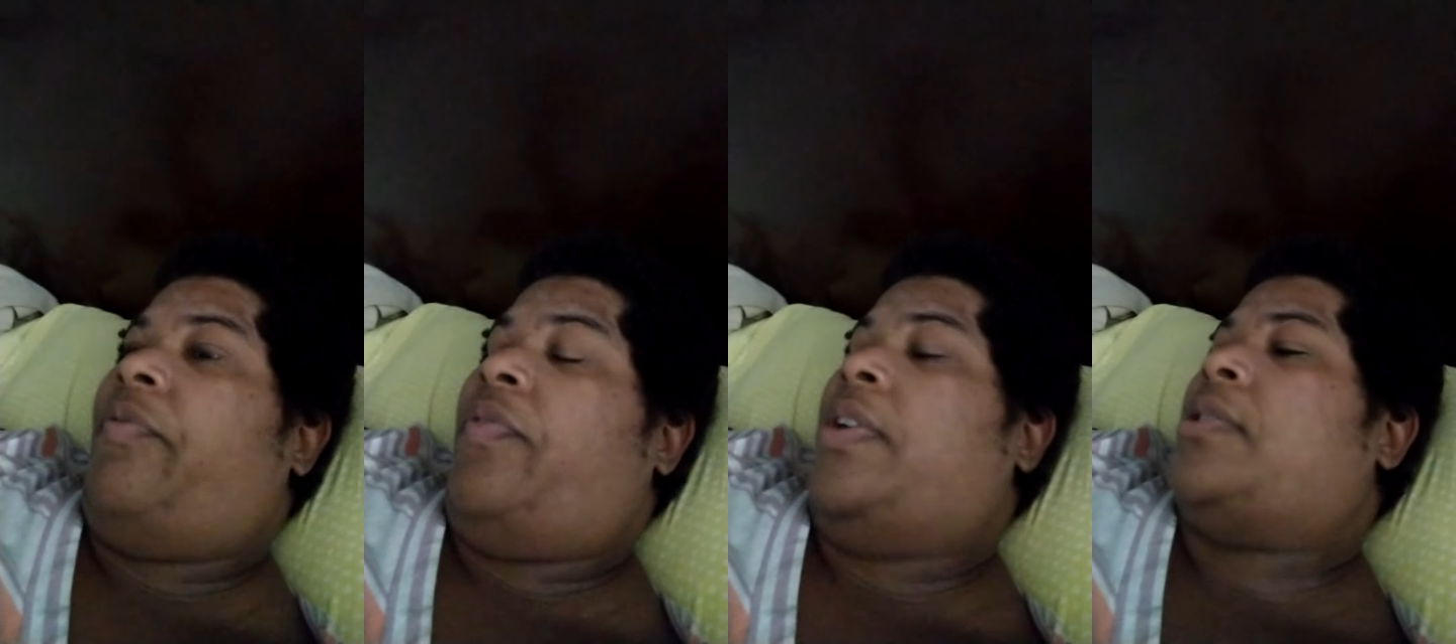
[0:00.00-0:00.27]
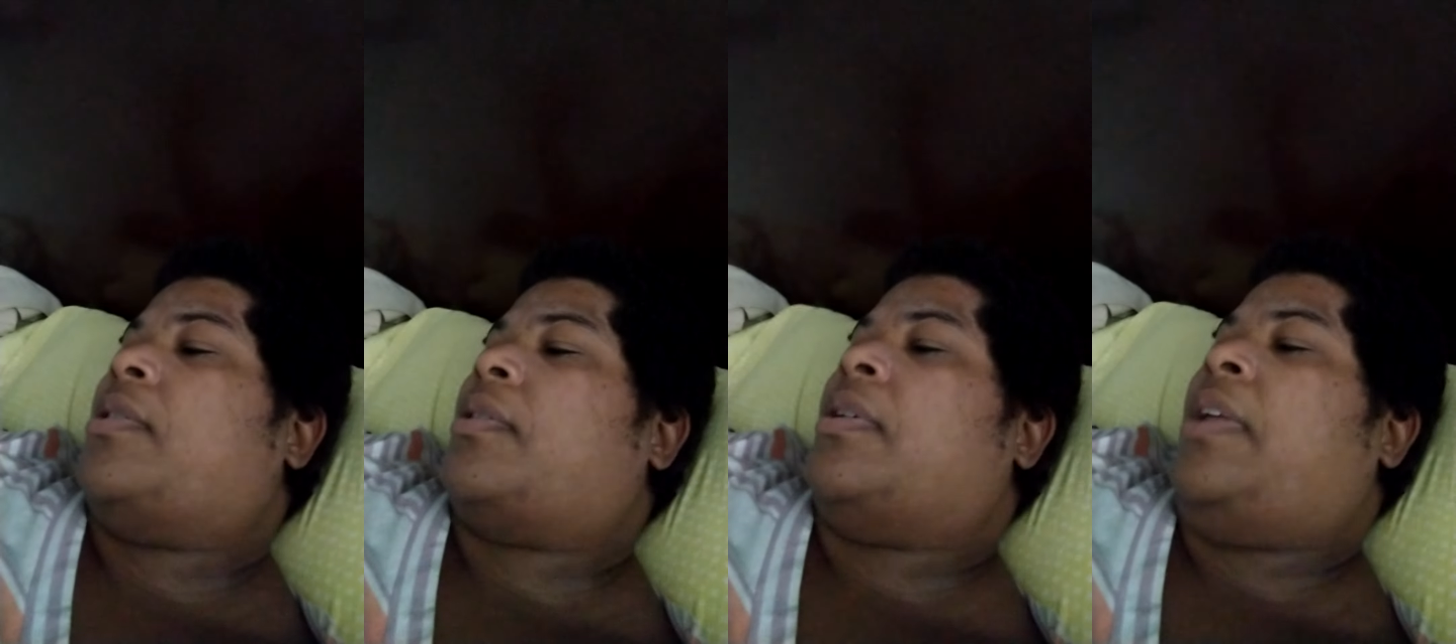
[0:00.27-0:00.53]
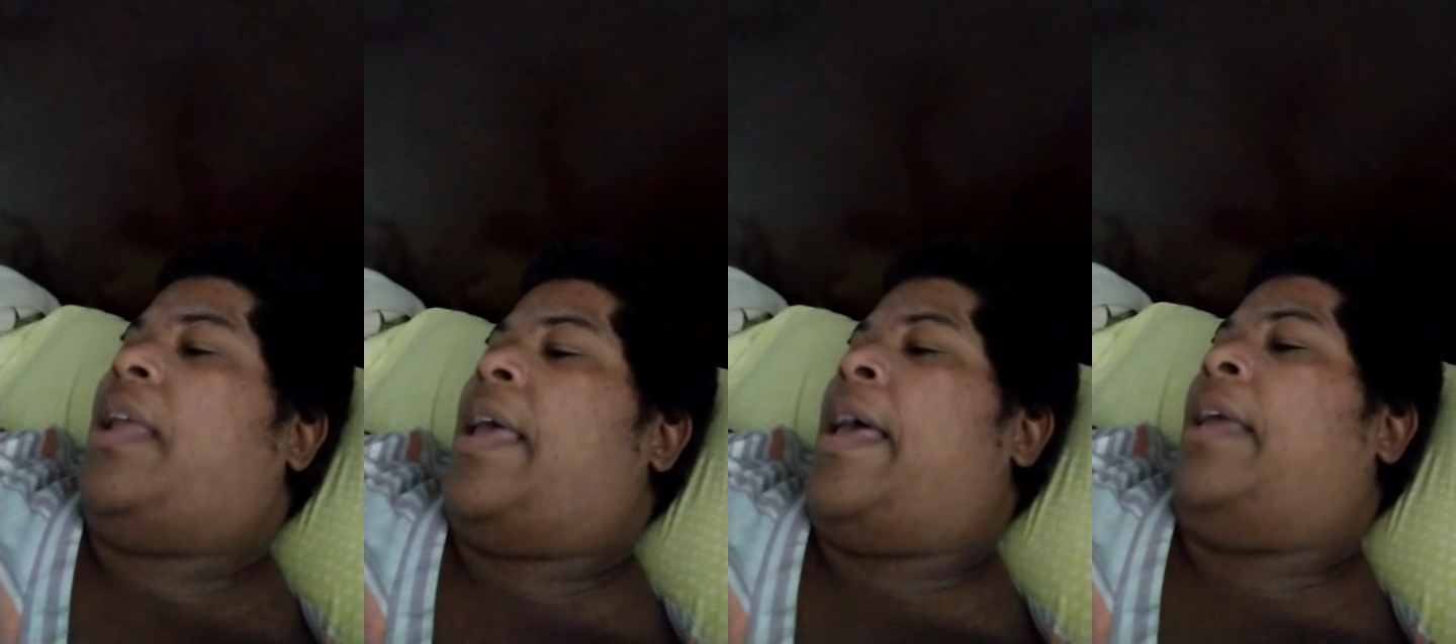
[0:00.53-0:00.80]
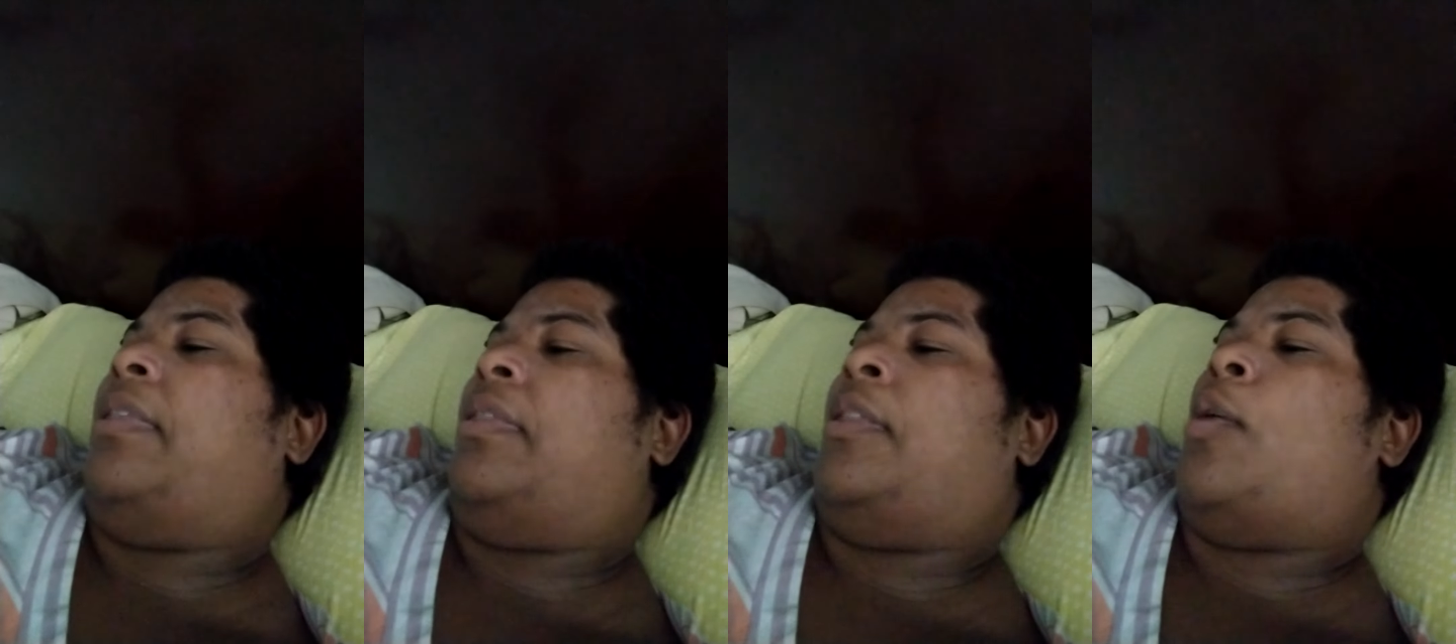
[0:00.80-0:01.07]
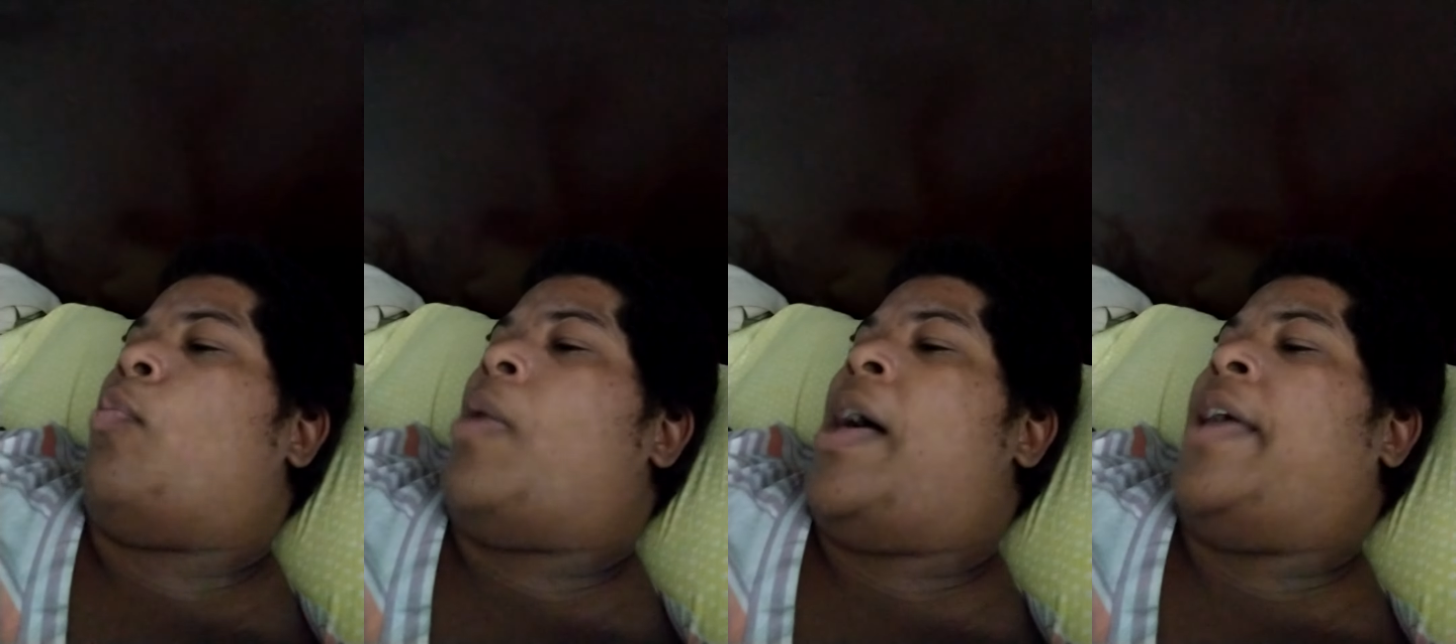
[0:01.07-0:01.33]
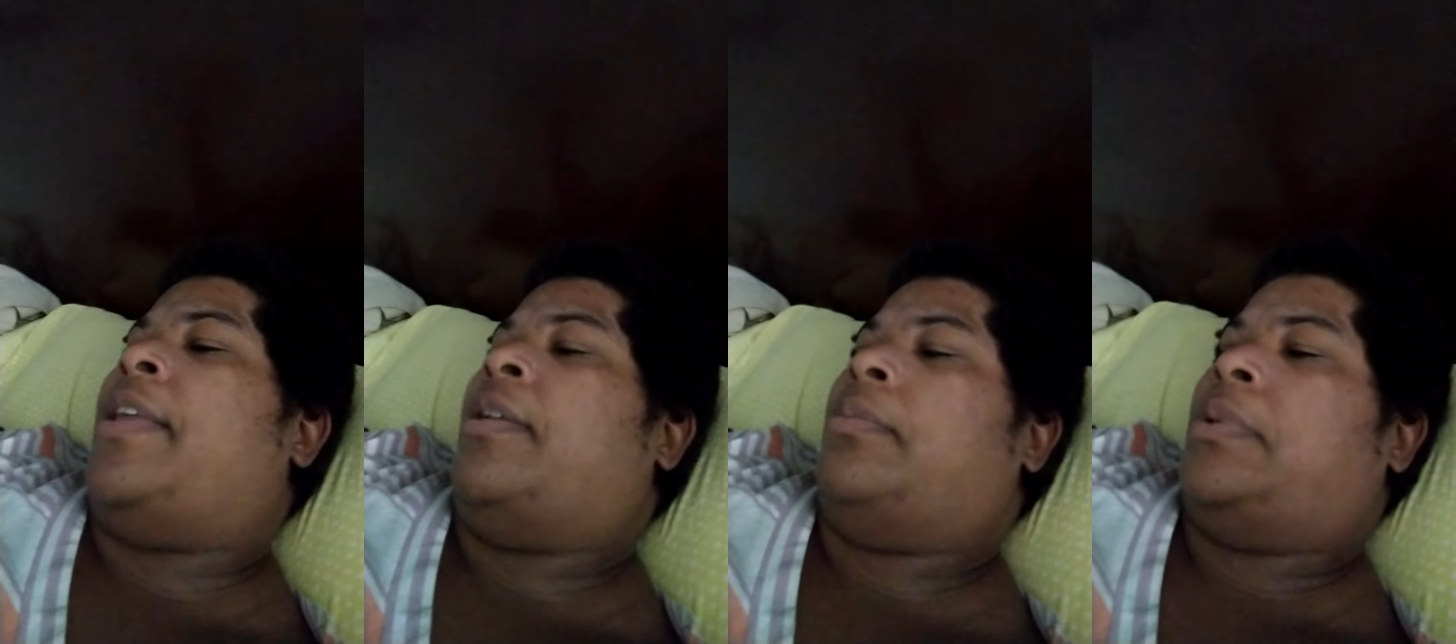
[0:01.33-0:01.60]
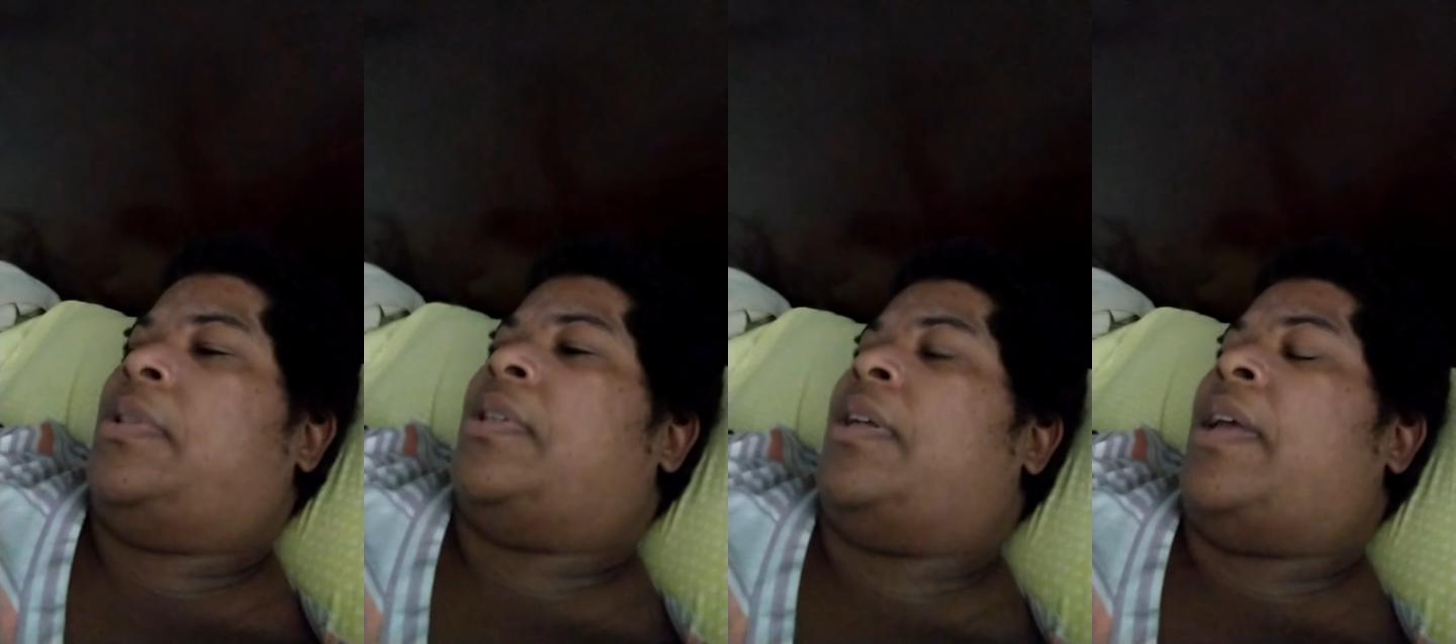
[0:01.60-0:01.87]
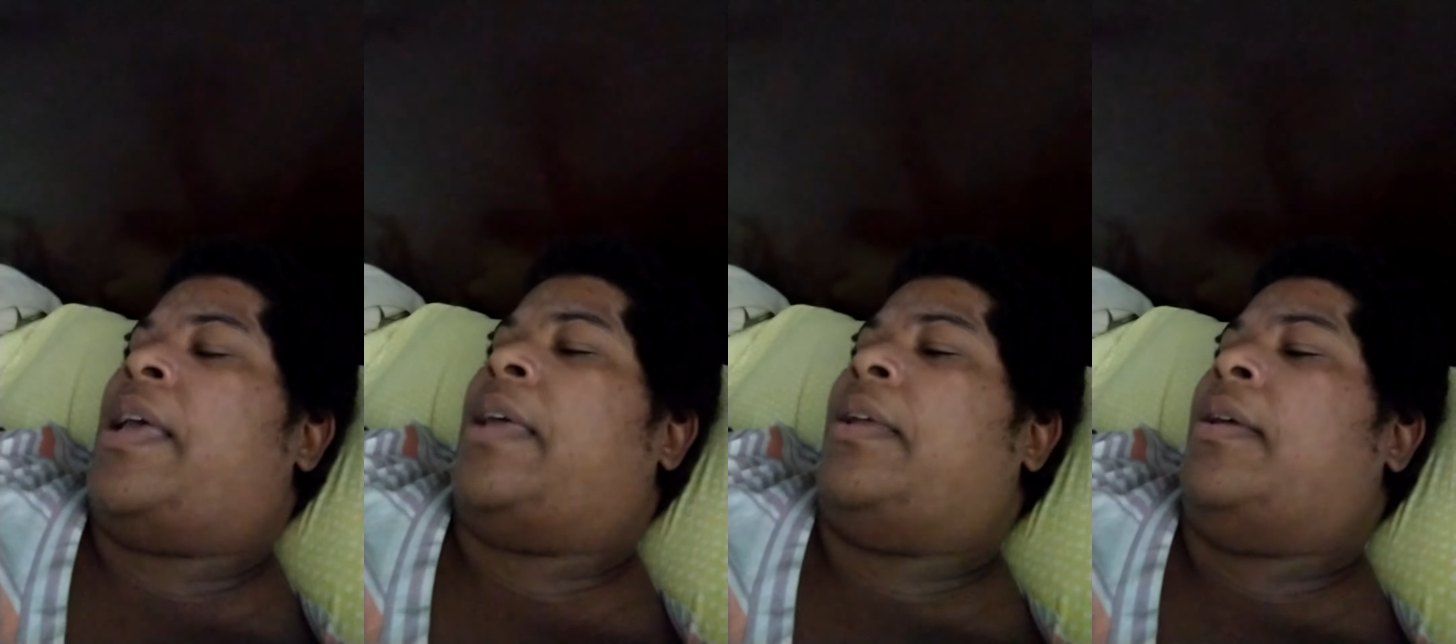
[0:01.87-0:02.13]
physically at the
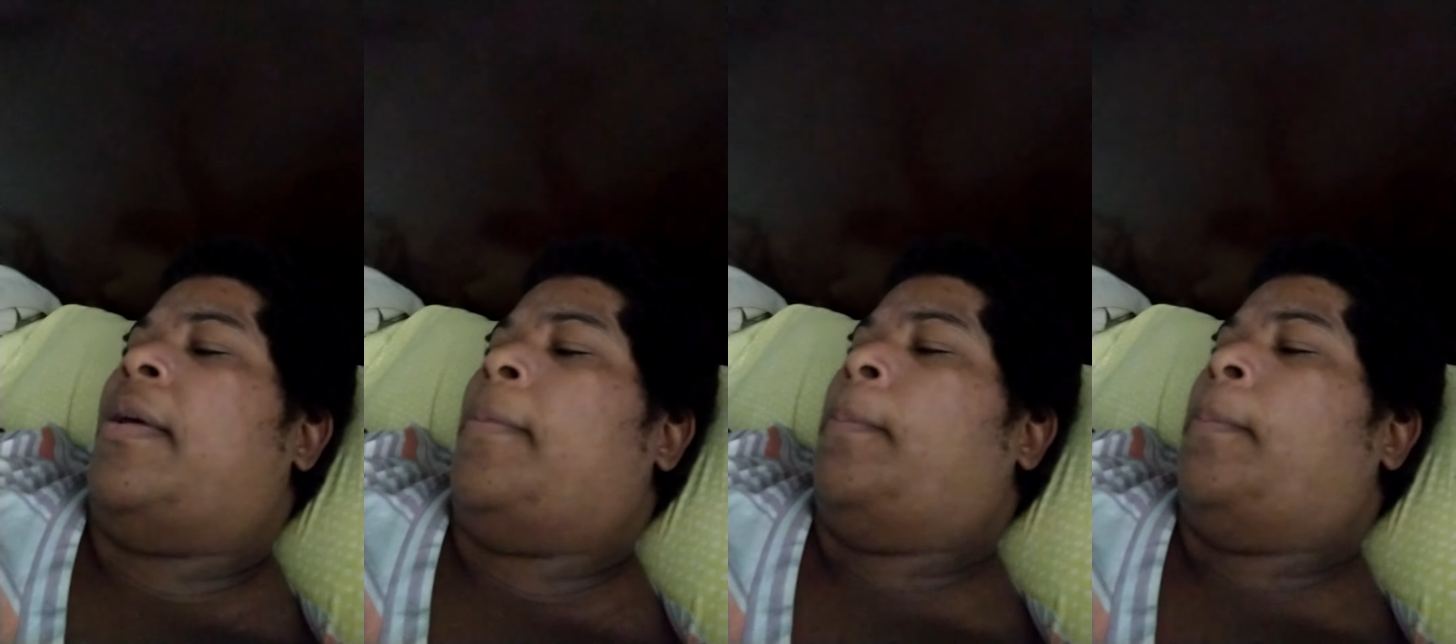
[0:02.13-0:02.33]
YMCA